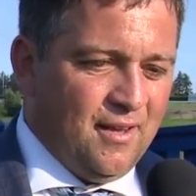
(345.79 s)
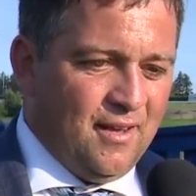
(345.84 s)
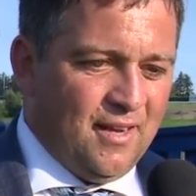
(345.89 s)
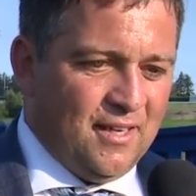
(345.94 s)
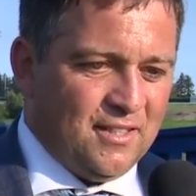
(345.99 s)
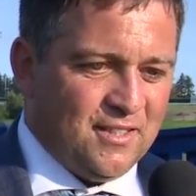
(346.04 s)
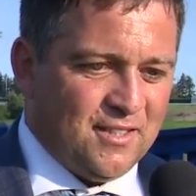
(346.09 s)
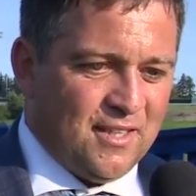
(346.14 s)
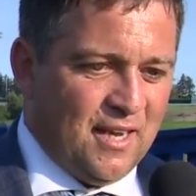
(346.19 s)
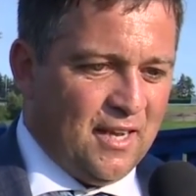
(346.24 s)
I
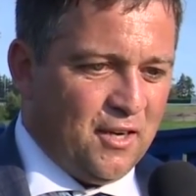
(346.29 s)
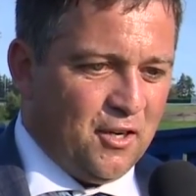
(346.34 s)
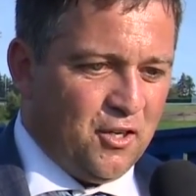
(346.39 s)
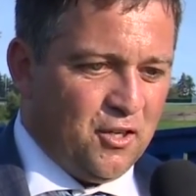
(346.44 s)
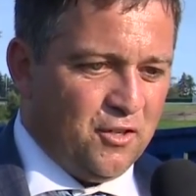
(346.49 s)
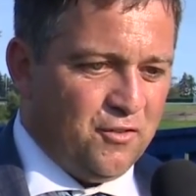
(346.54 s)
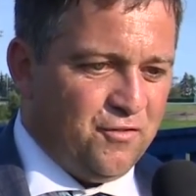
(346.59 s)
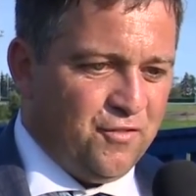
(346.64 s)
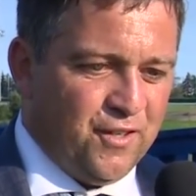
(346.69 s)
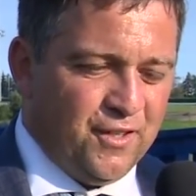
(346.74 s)
just had a
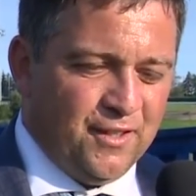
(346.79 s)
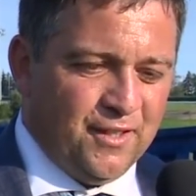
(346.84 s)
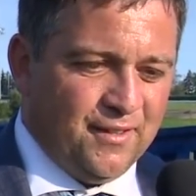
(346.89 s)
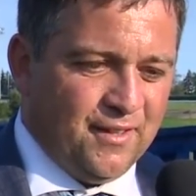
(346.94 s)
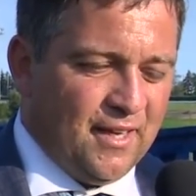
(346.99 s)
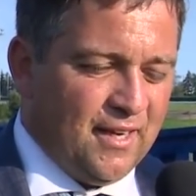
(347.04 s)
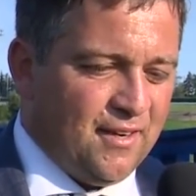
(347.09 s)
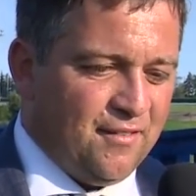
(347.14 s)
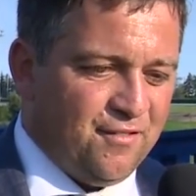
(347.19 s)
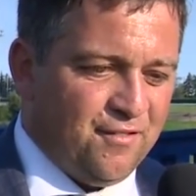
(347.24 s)
good feeling
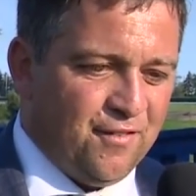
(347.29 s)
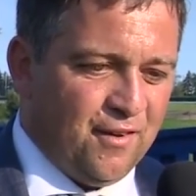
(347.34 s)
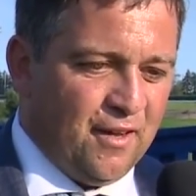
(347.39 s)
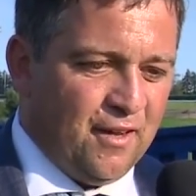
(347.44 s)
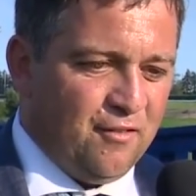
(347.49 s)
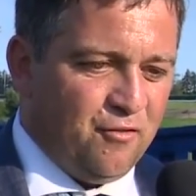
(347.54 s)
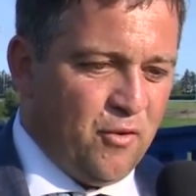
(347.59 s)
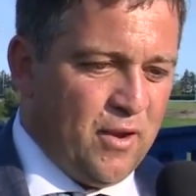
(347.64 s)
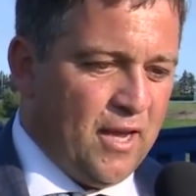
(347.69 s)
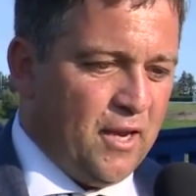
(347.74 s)
that if uh,
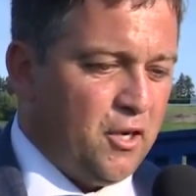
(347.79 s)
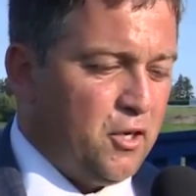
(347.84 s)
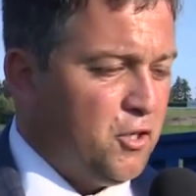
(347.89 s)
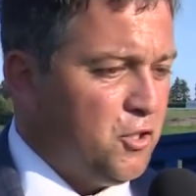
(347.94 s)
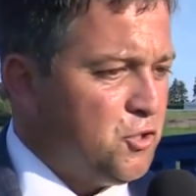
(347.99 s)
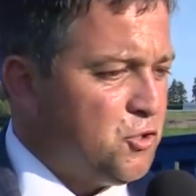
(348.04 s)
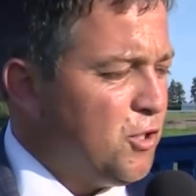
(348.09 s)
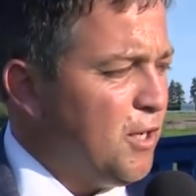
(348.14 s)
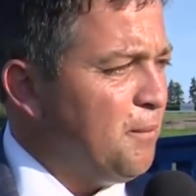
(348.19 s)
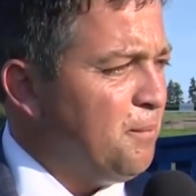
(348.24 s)
if we had a good
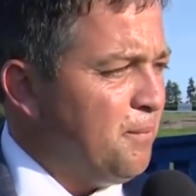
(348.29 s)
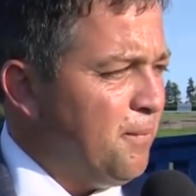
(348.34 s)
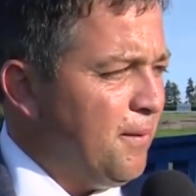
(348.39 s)
trip,